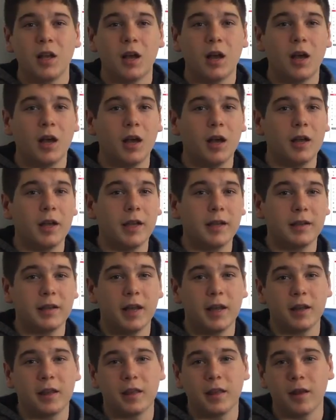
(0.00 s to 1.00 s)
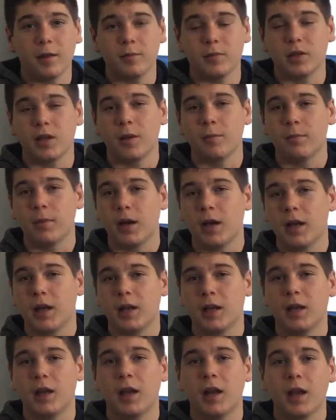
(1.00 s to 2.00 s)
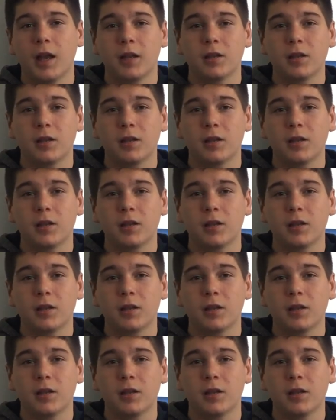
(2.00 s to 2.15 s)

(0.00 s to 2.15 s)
hit that thumbs up button.